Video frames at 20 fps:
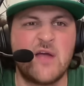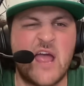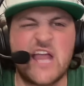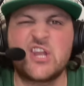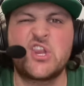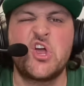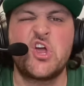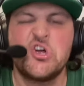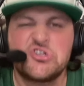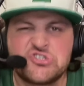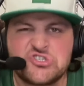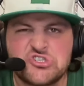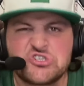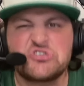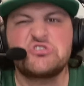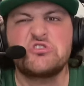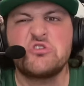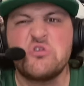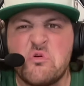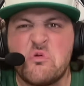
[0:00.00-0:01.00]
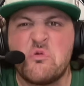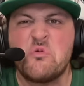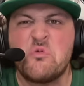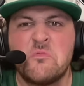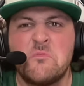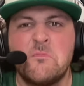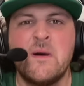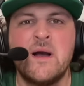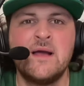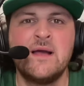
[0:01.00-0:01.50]
and
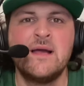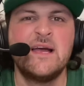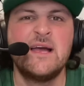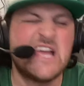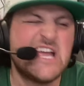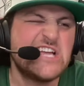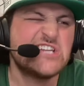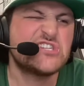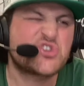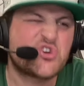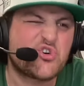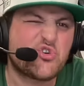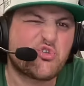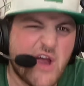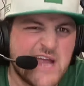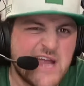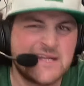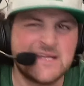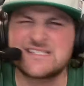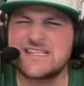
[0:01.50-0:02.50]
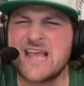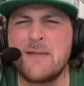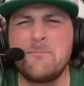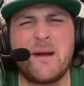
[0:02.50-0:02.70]
consume his greatness.